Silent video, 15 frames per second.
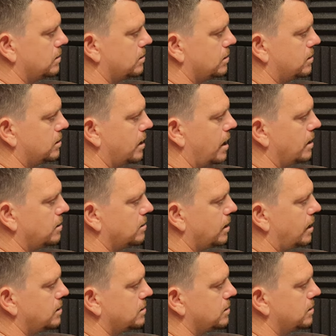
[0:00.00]
to create
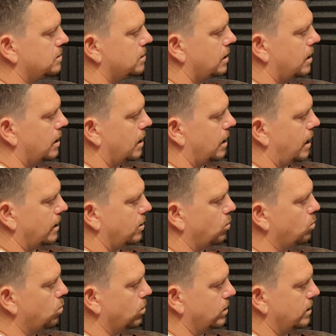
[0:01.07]
grasses like a
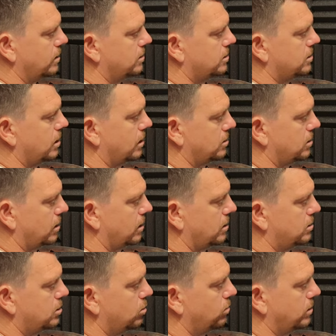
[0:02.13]
one inch, uh, sorry, a
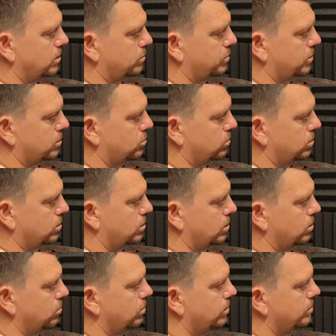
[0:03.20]
two inch brush would
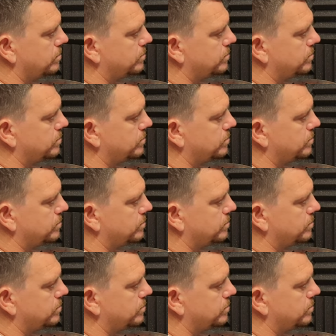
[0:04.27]
do.